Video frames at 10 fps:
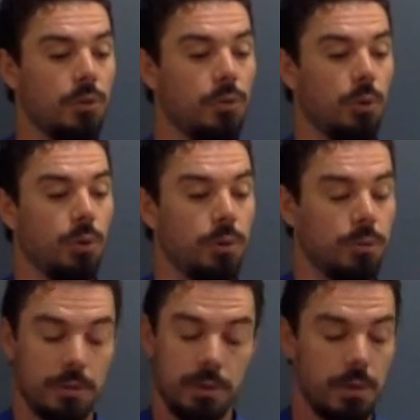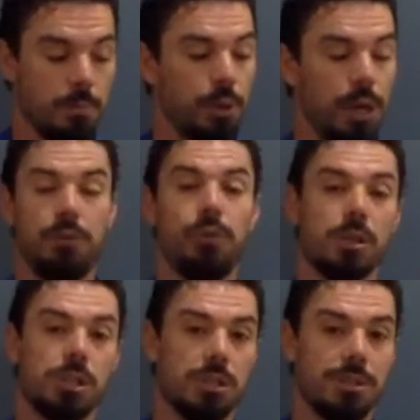for brain
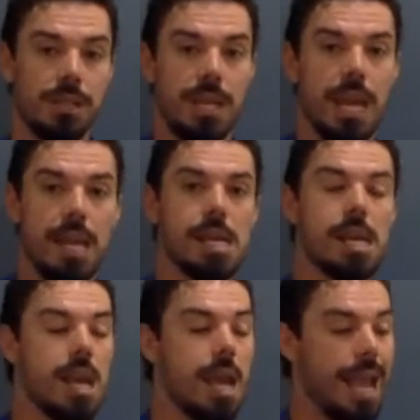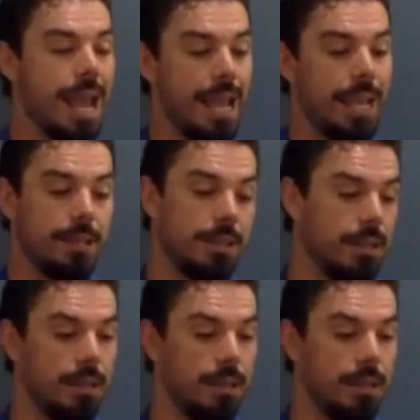function today and